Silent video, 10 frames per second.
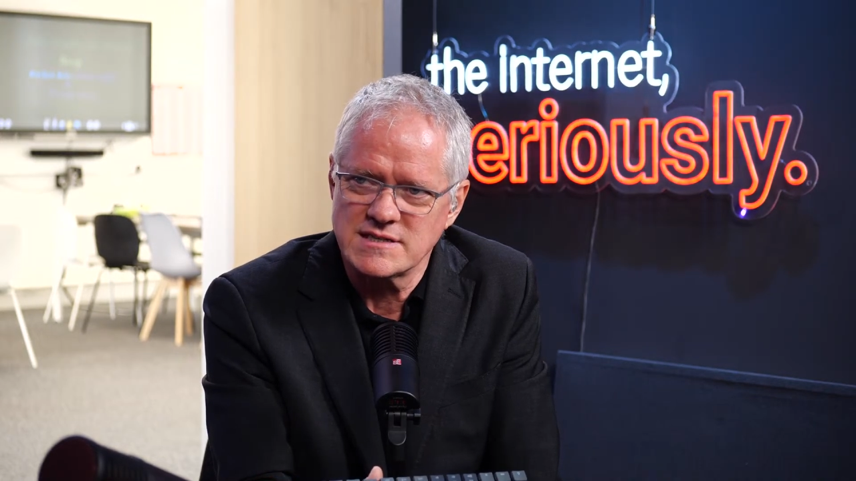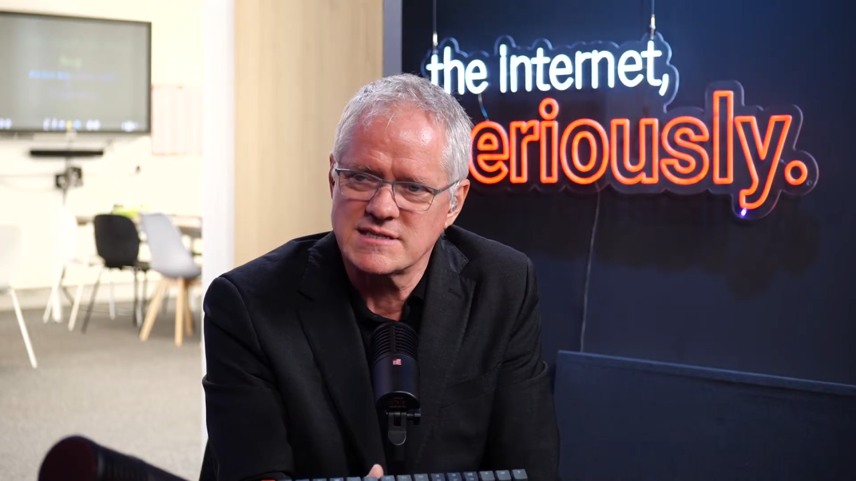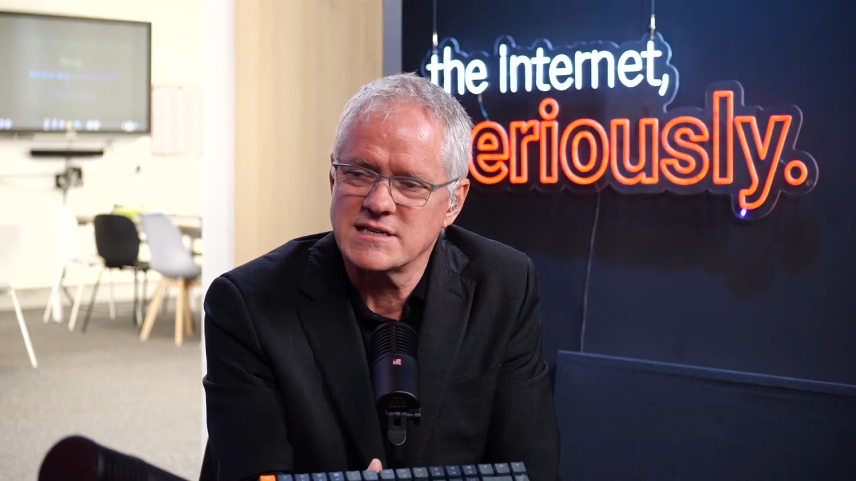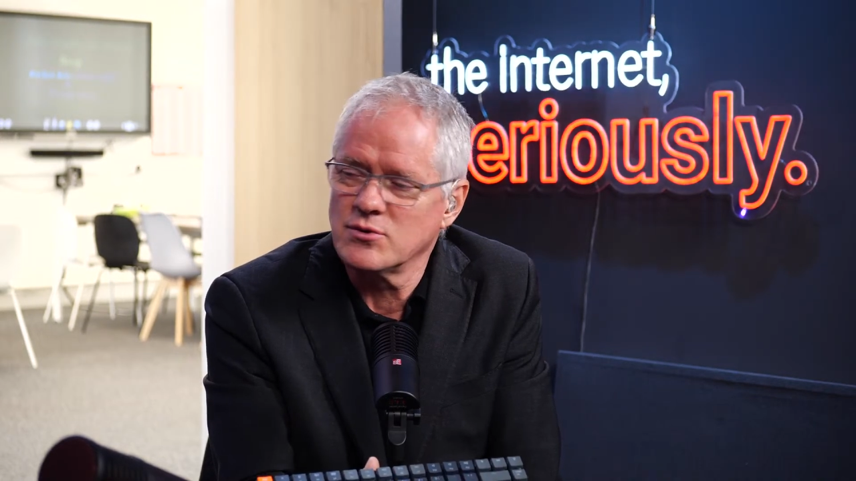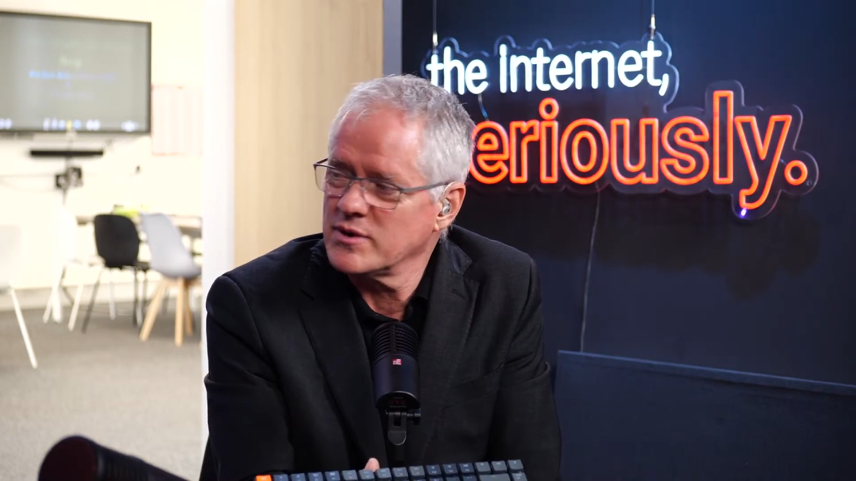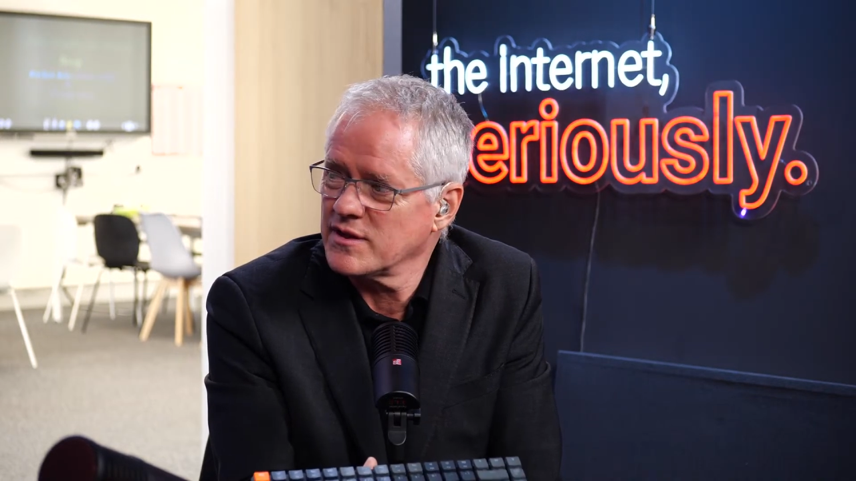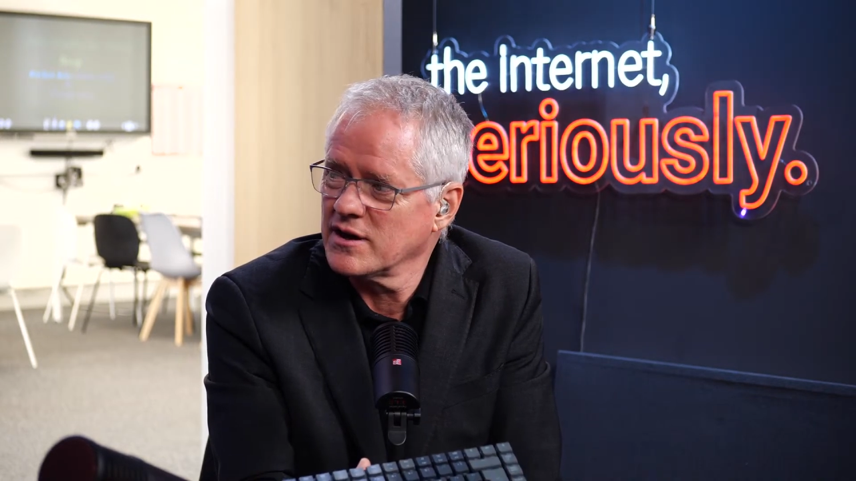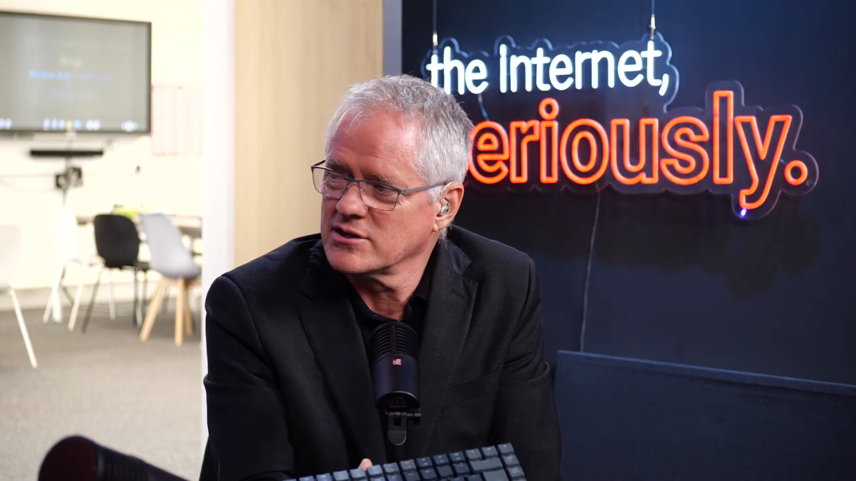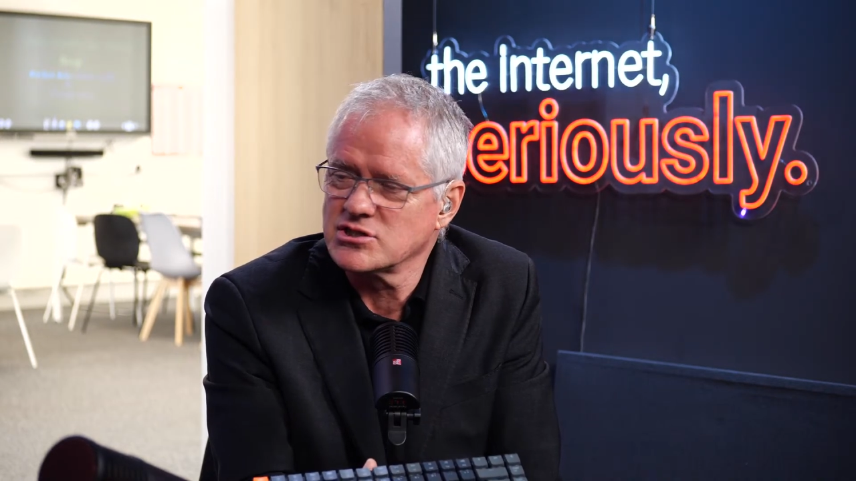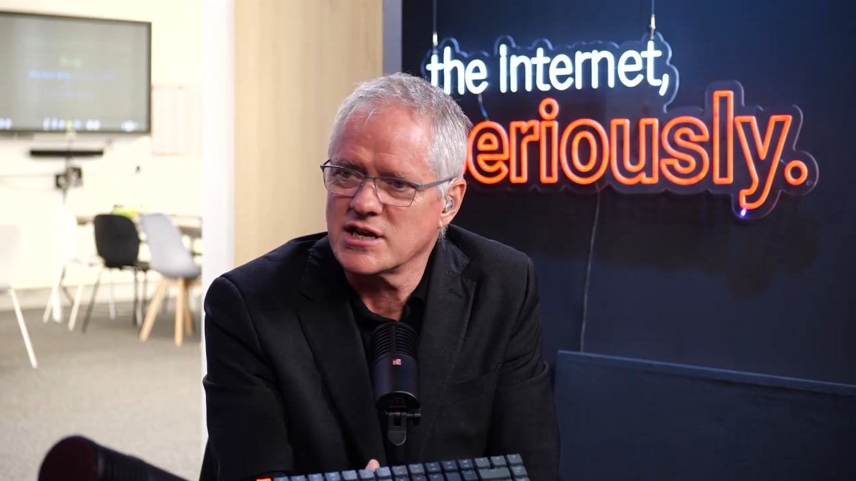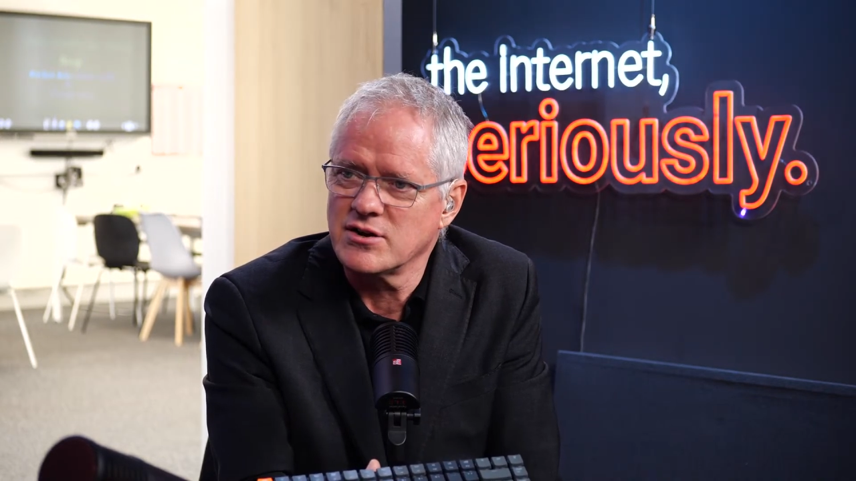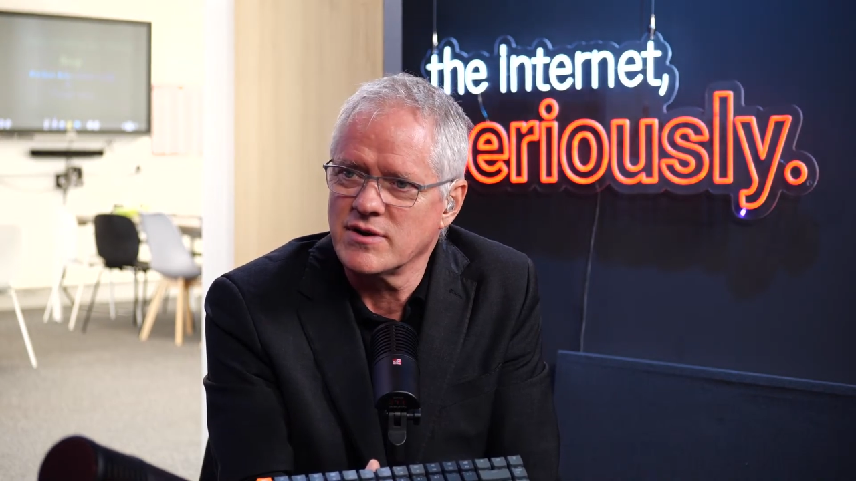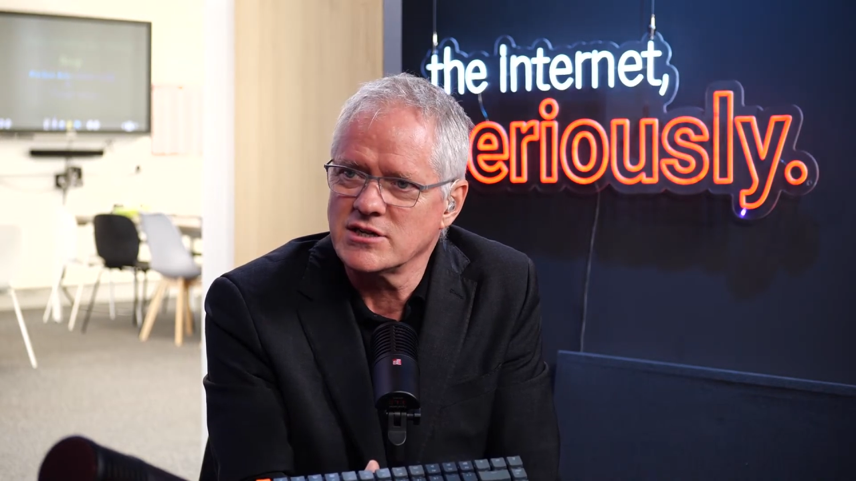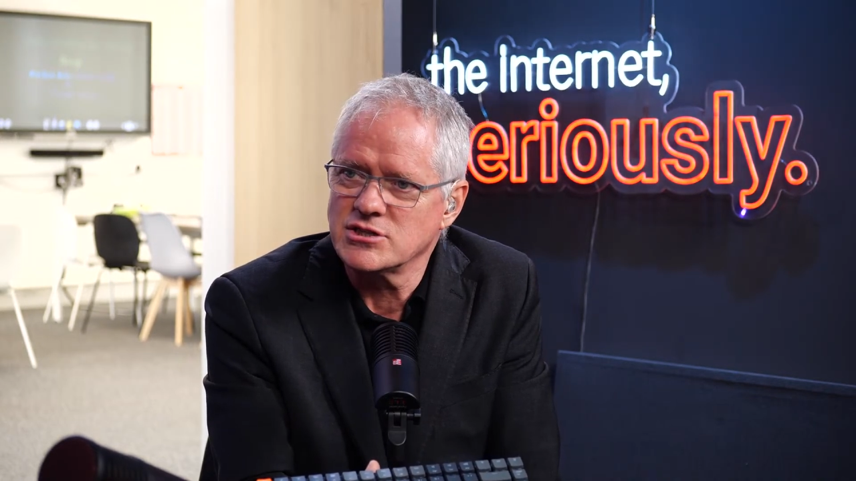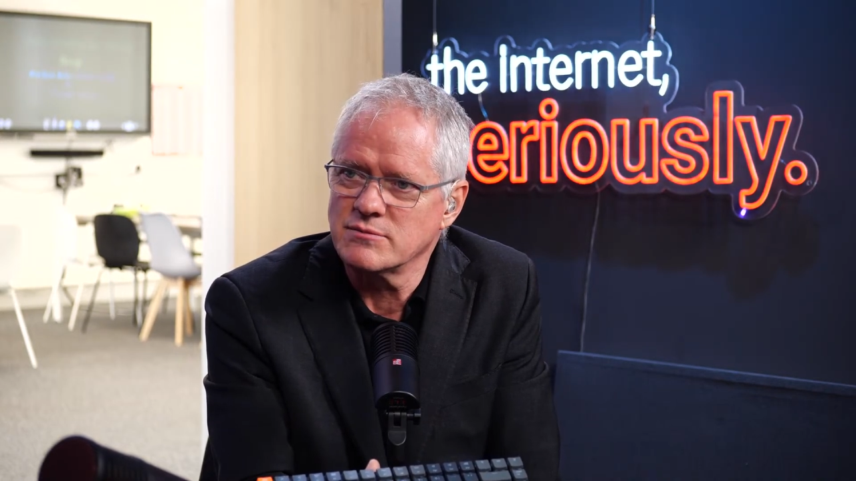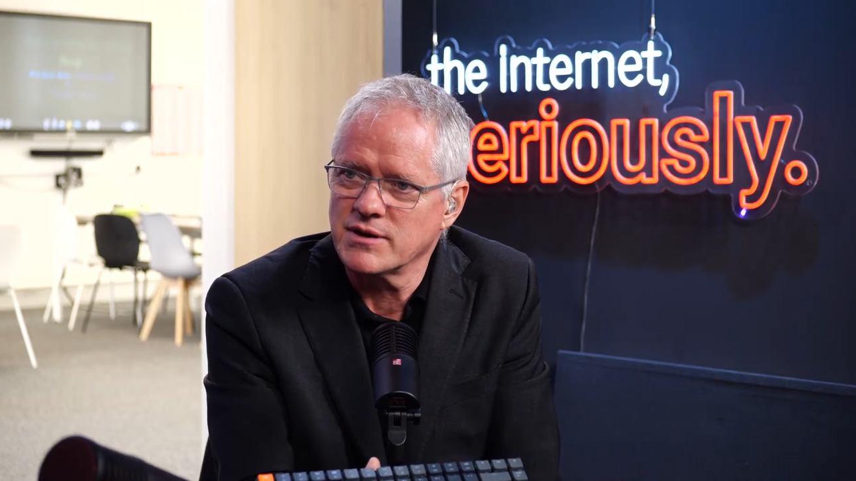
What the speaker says: still with our generation.